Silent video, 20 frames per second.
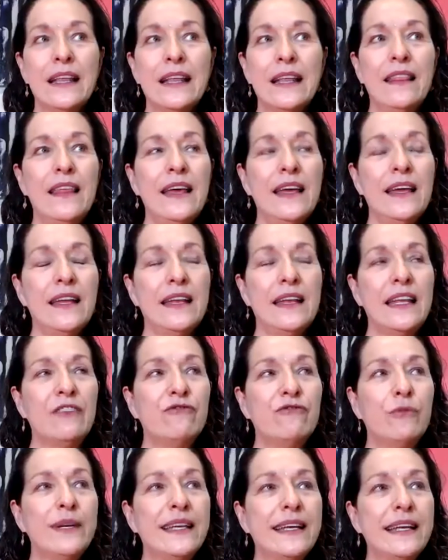that
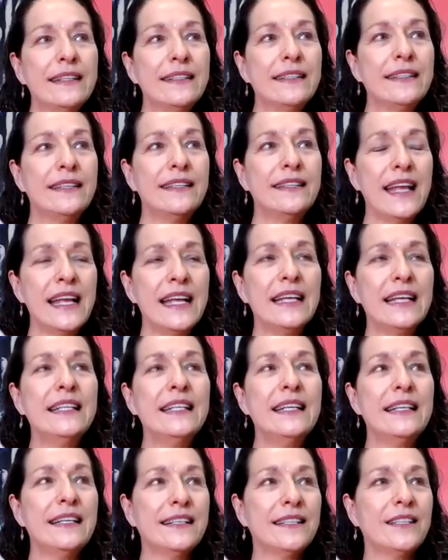if we can stand
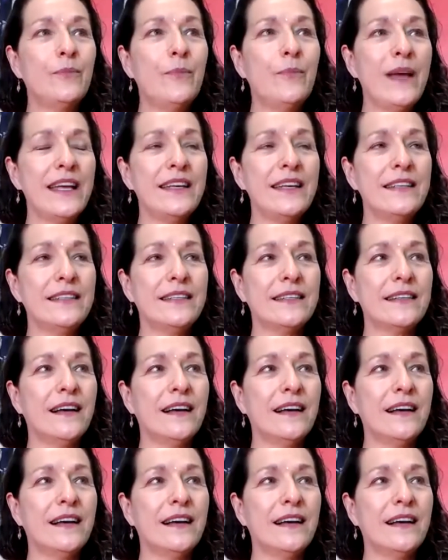in a space